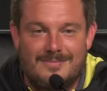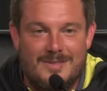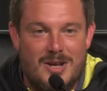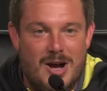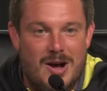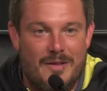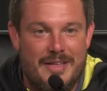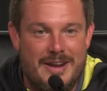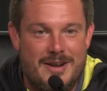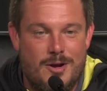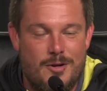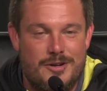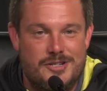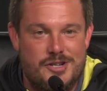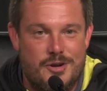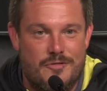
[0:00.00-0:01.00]
No, they know
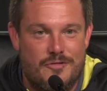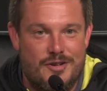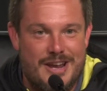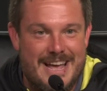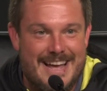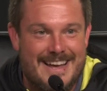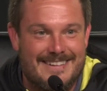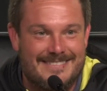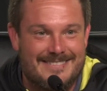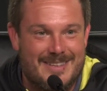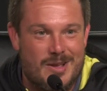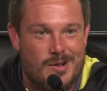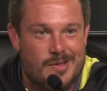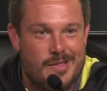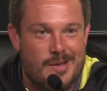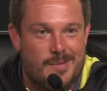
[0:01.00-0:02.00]
to cheer for Dad.
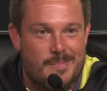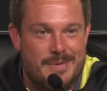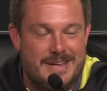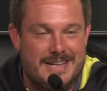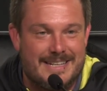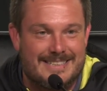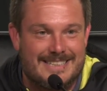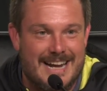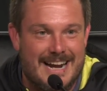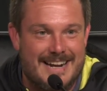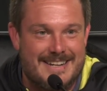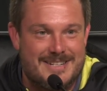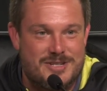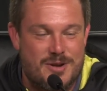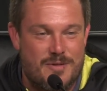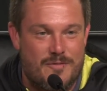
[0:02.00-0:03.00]
They'll be excited
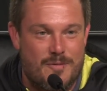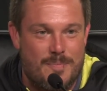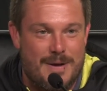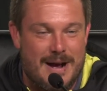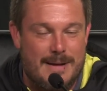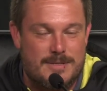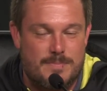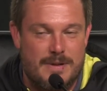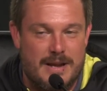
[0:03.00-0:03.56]
to cheer for Pops.